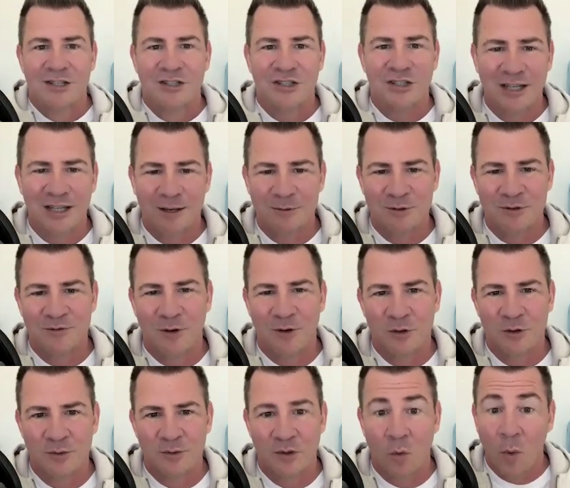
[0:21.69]
She helps
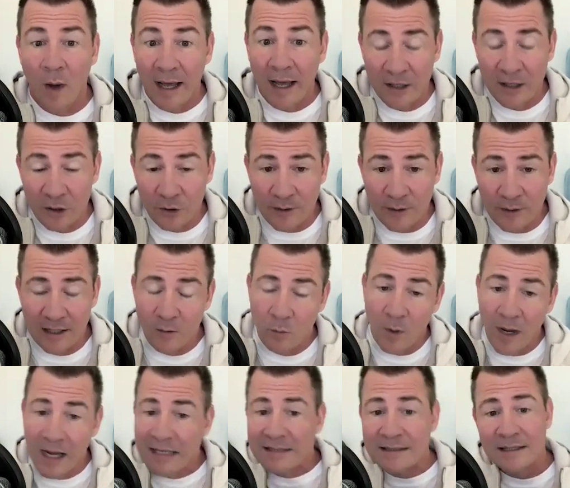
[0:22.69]
folks with the why to do it
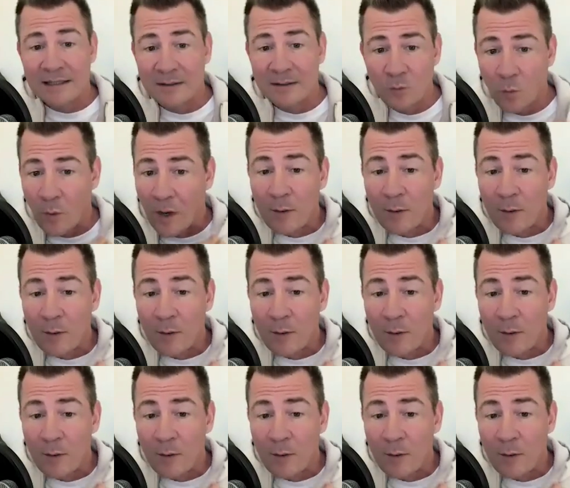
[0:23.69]
and why isn't